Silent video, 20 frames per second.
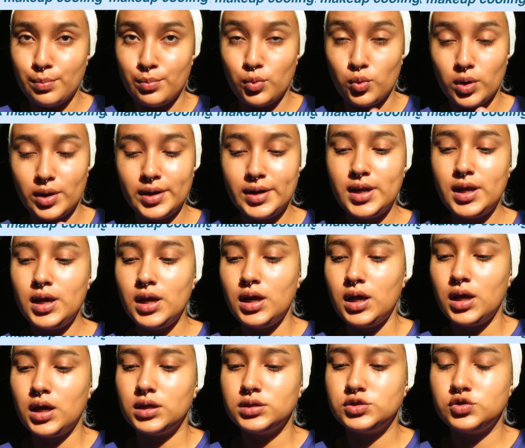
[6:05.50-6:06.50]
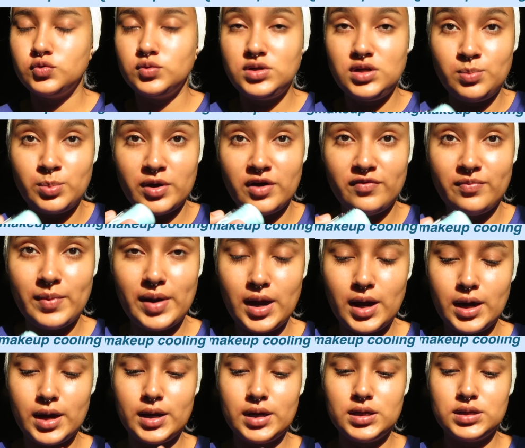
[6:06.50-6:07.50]
the morning to depuff my
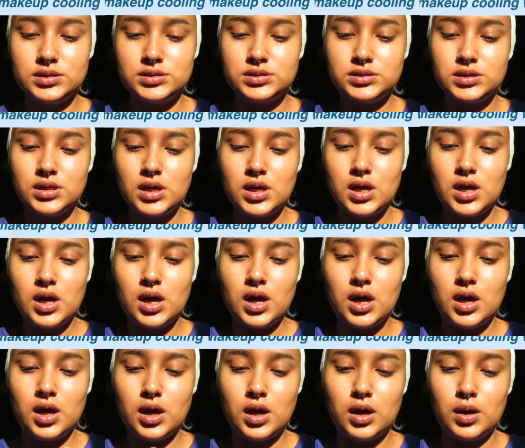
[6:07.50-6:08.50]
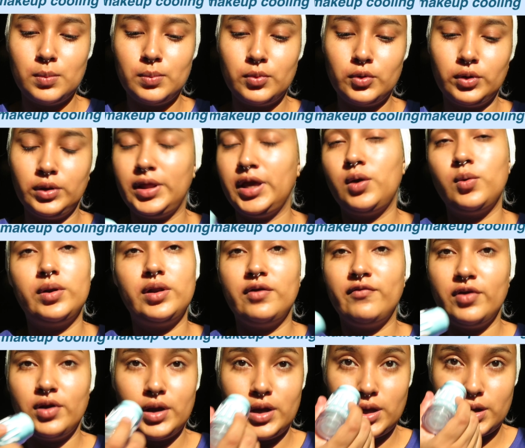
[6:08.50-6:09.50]
eyes, um, or like
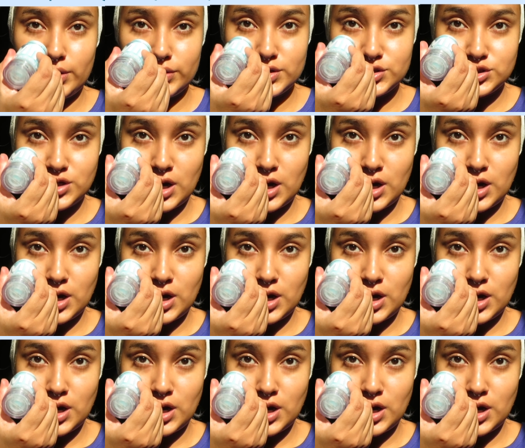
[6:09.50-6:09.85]
whenever I get out of the